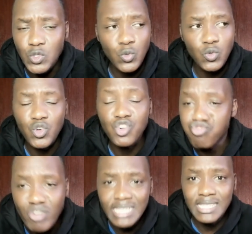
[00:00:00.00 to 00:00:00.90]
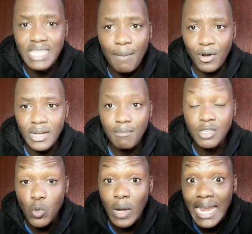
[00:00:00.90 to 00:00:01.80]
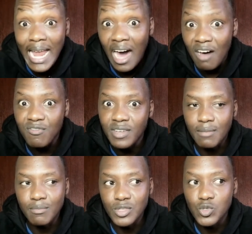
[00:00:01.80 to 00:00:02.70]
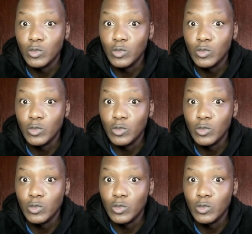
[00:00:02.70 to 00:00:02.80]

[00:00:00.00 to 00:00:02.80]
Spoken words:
You crazy about numbers. You love numbers.